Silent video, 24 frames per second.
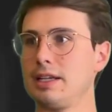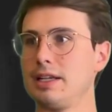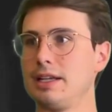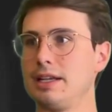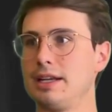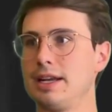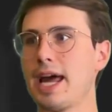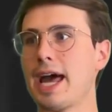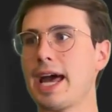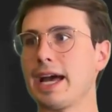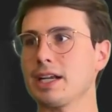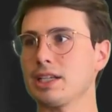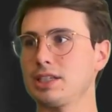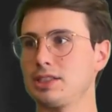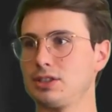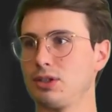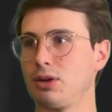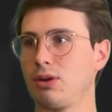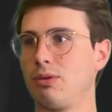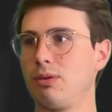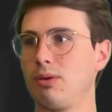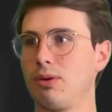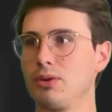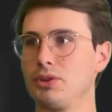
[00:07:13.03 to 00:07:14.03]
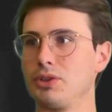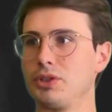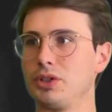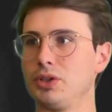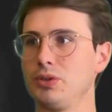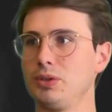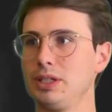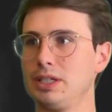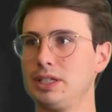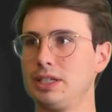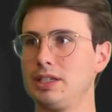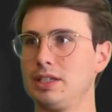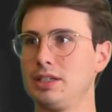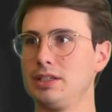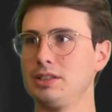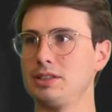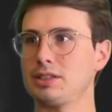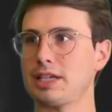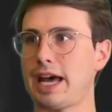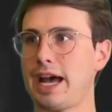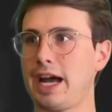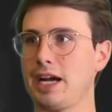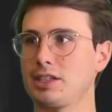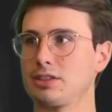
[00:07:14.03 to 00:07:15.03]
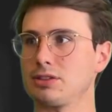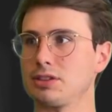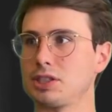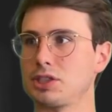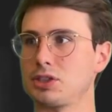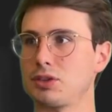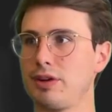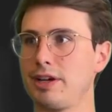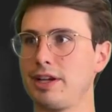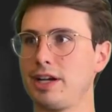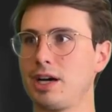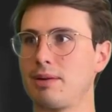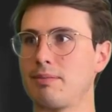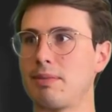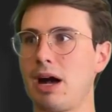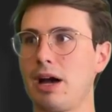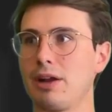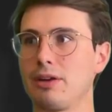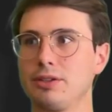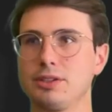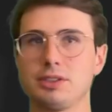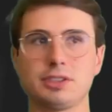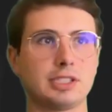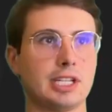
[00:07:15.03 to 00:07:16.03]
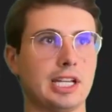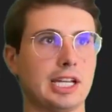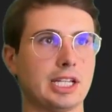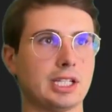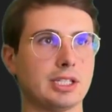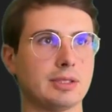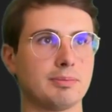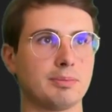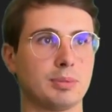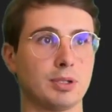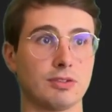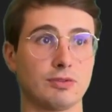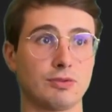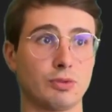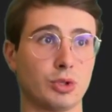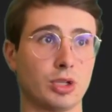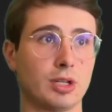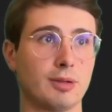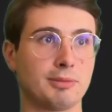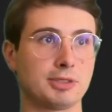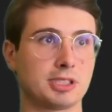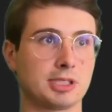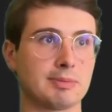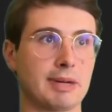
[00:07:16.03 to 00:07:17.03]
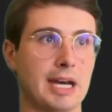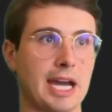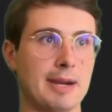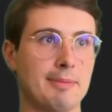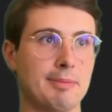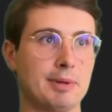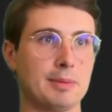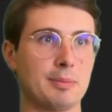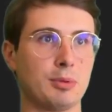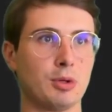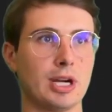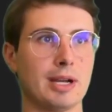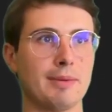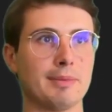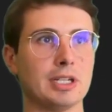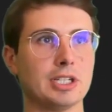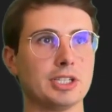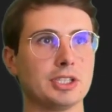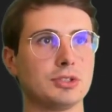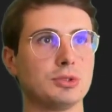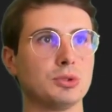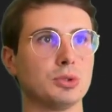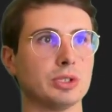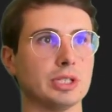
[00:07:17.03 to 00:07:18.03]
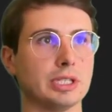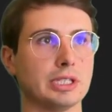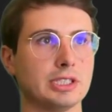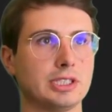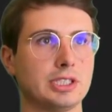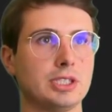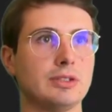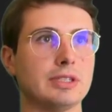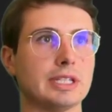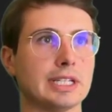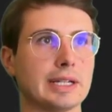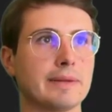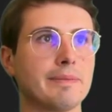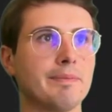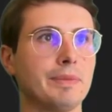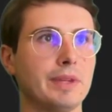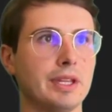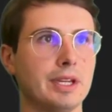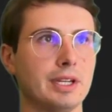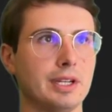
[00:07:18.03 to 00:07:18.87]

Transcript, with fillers: Next, what we'll do is actually train our models and perform some hyperparameter tuning.